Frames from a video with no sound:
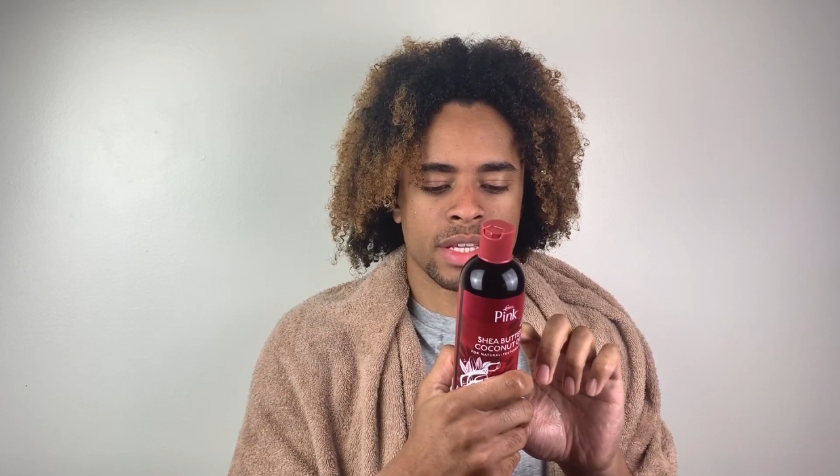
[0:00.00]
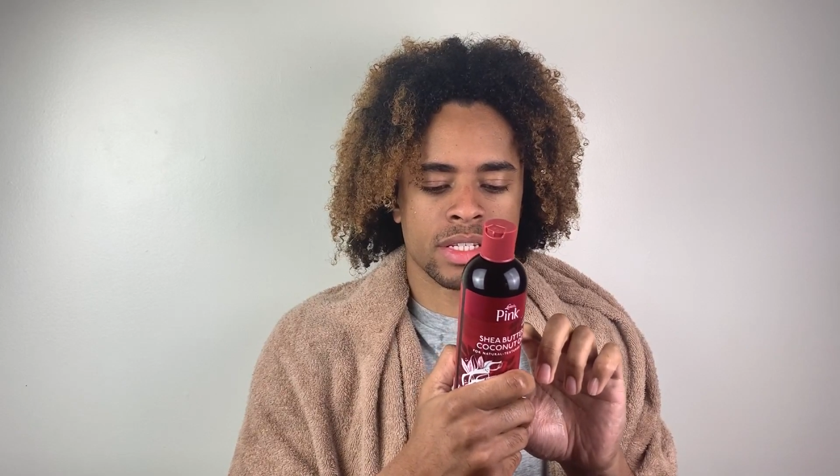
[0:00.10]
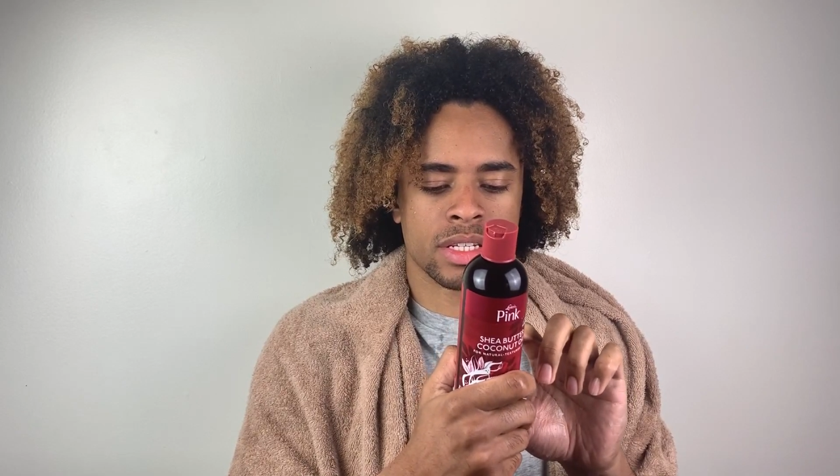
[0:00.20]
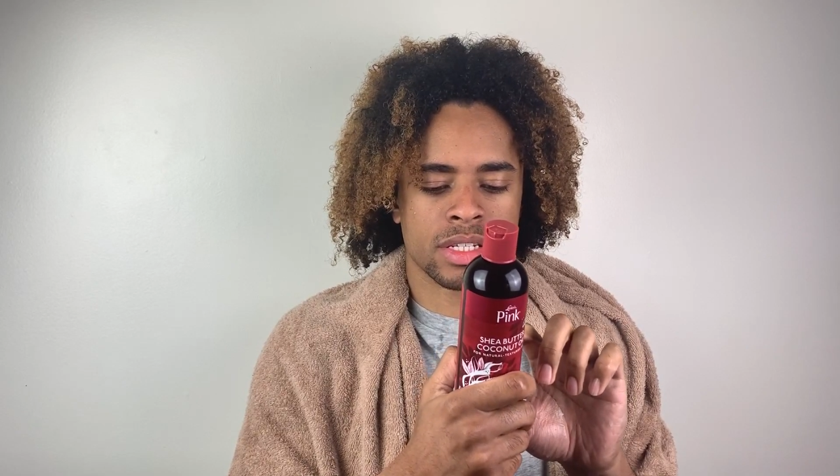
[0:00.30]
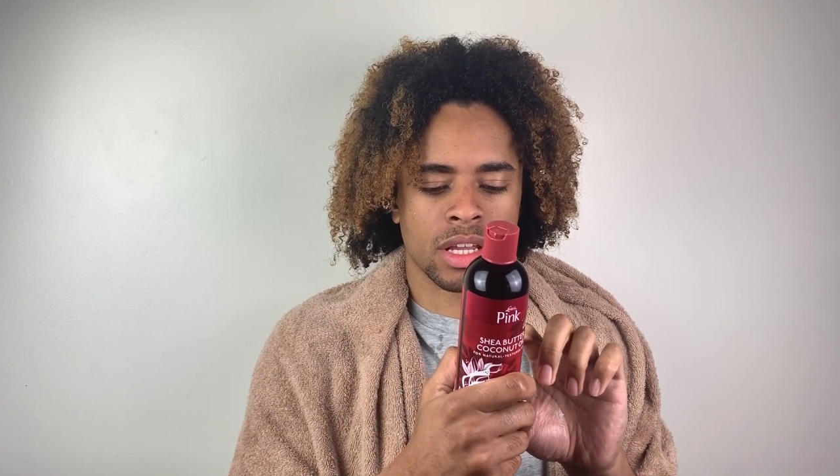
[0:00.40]

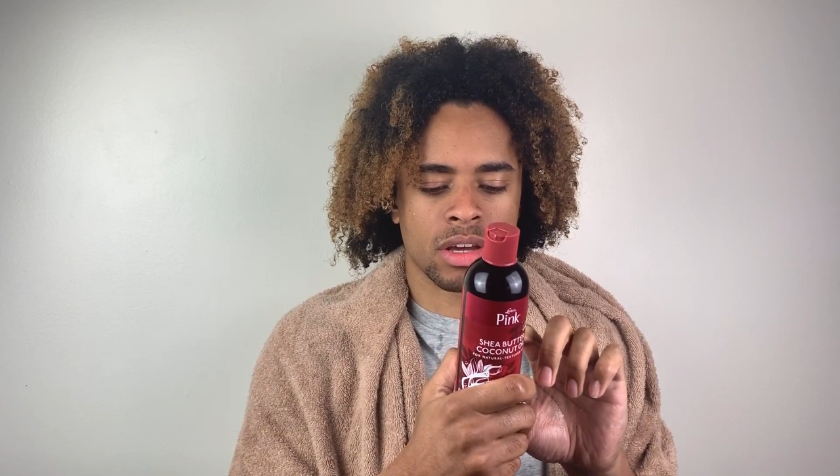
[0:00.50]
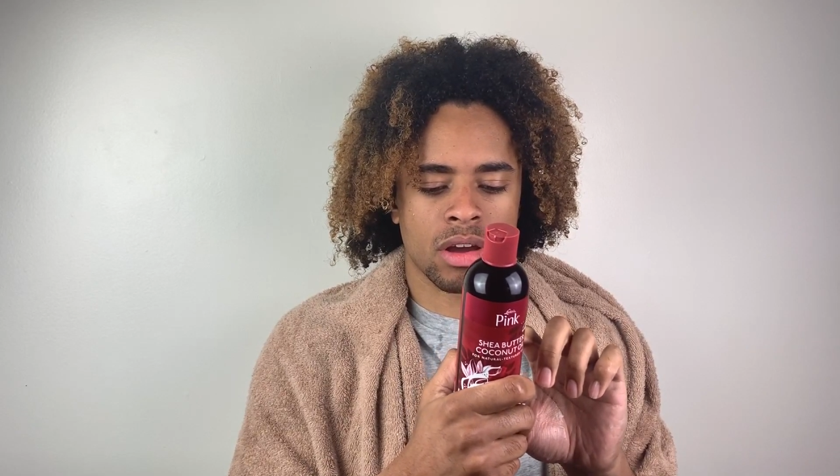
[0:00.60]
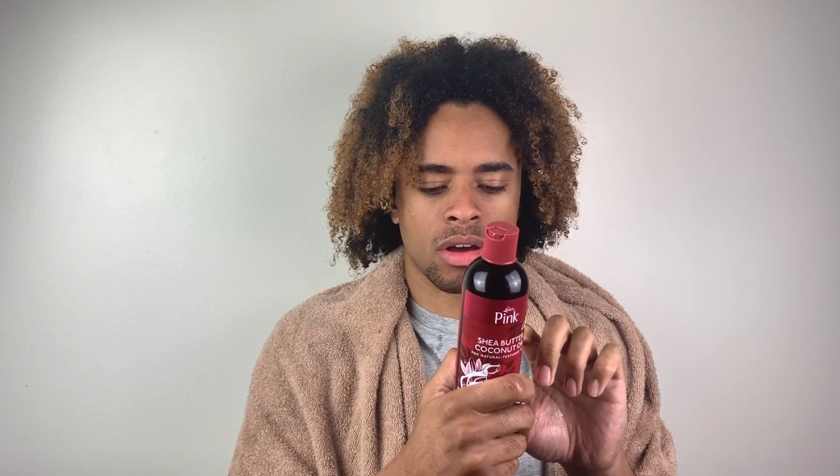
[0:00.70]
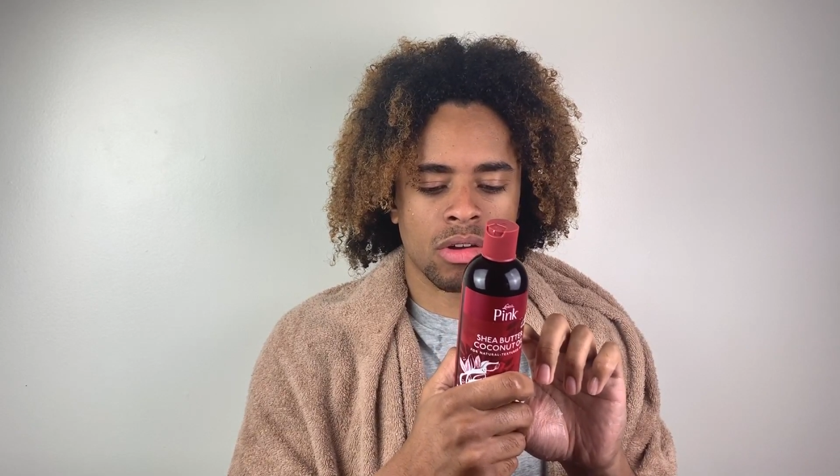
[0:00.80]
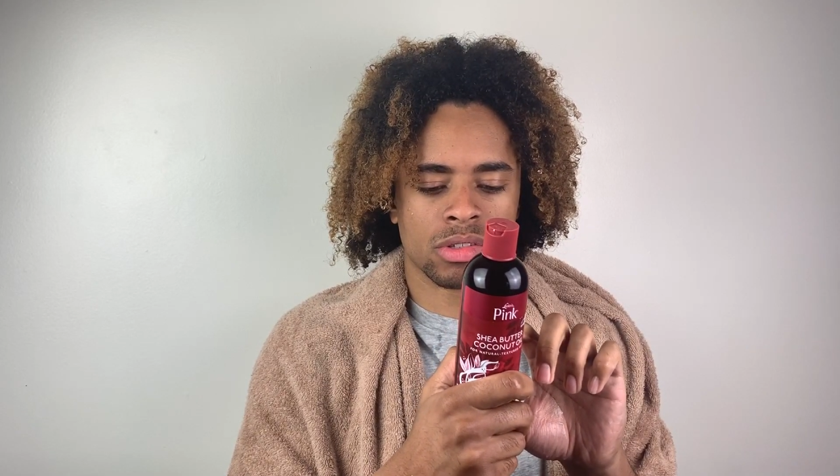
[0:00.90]

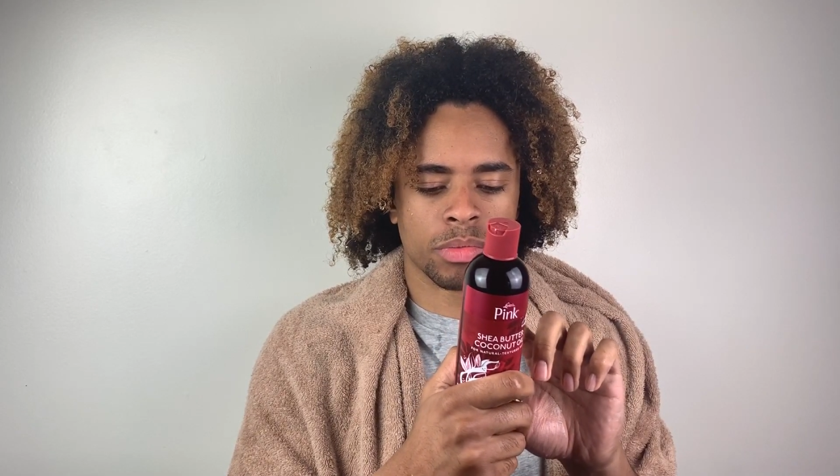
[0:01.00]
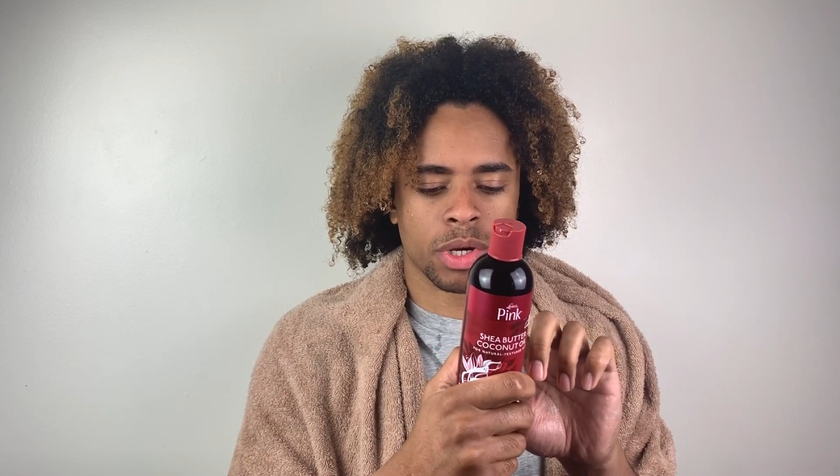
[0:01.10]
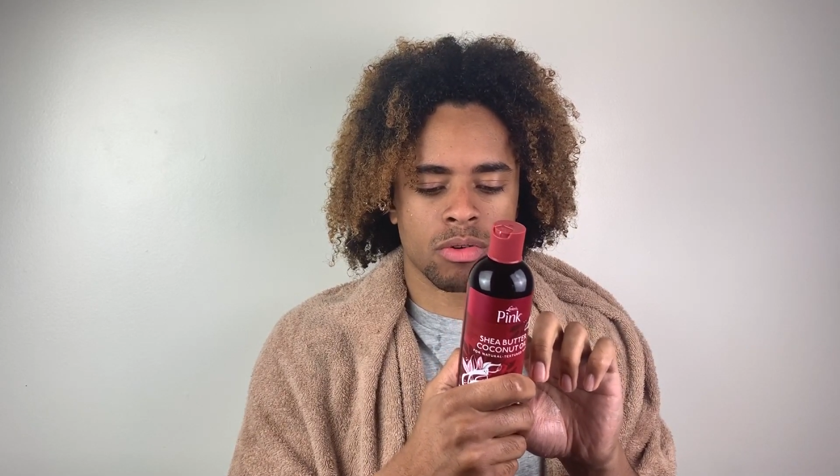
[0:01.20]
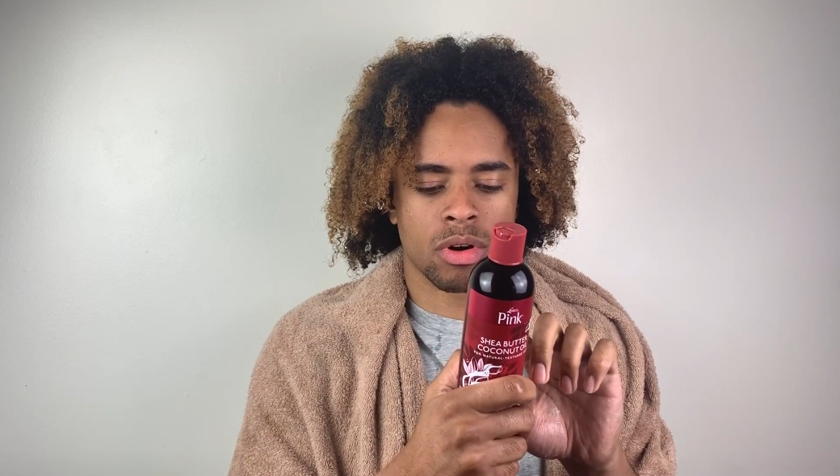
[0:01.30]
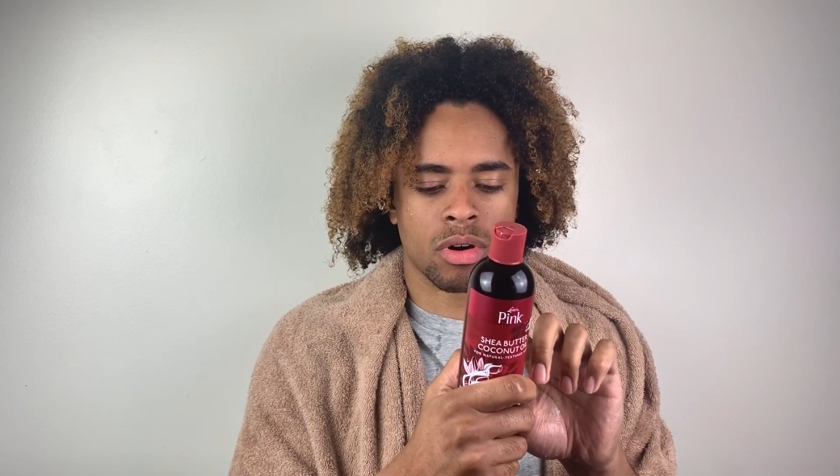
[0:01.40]
silicones,
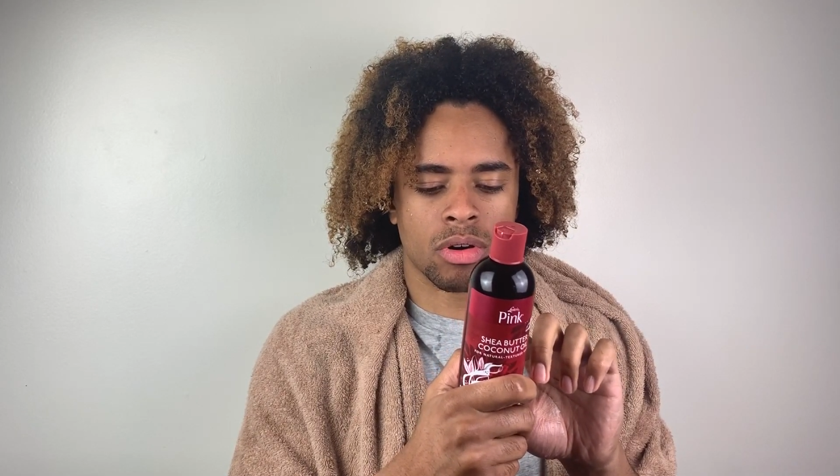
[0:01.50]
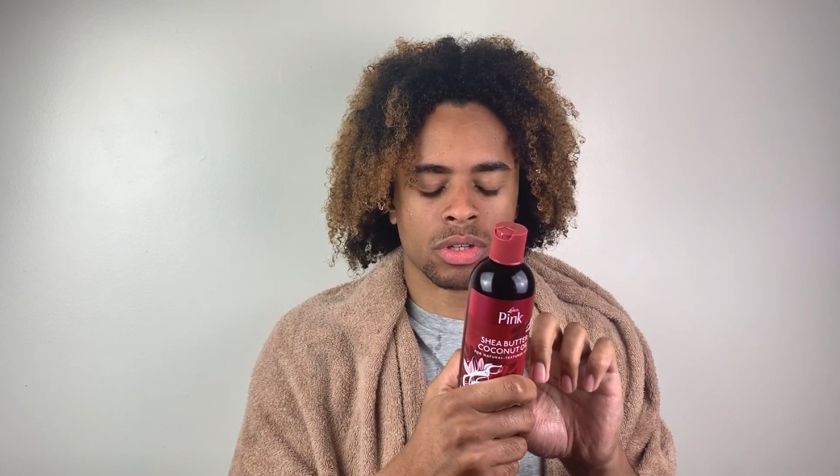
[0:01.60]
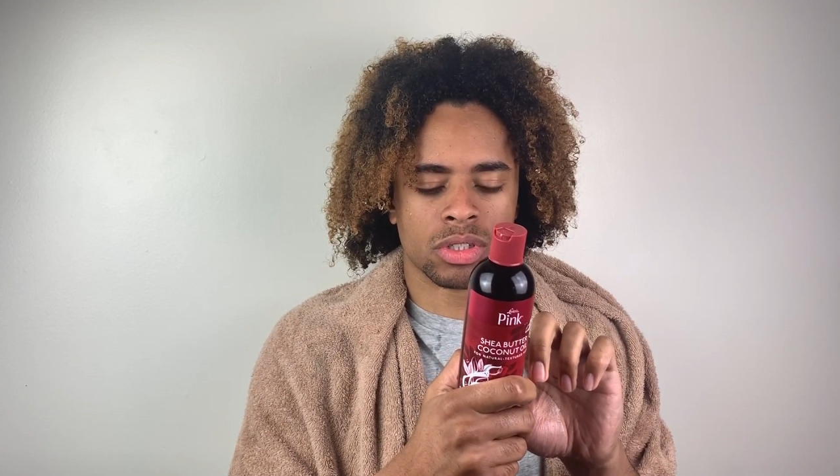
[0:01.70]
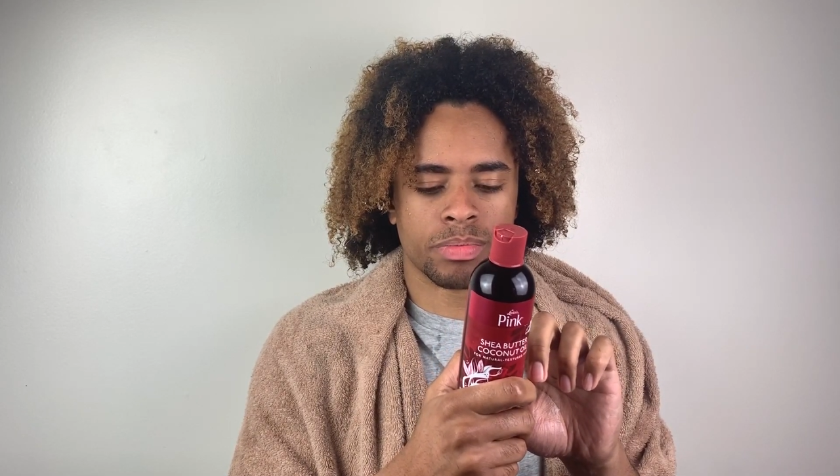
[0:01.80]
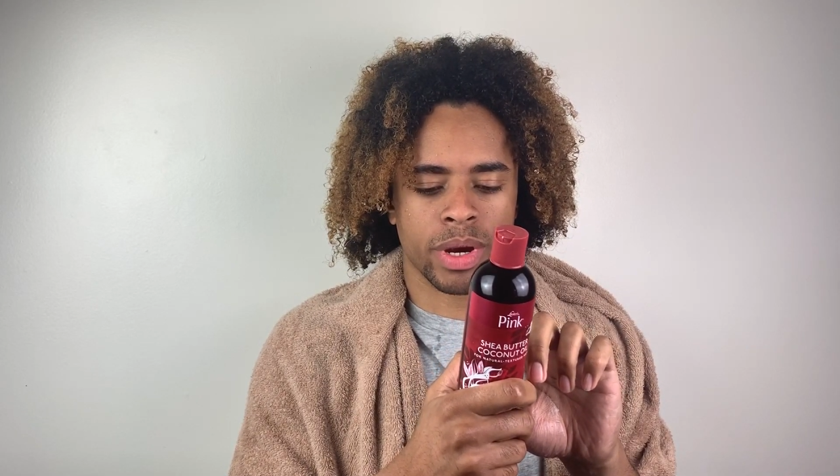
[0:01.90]
mineral oils,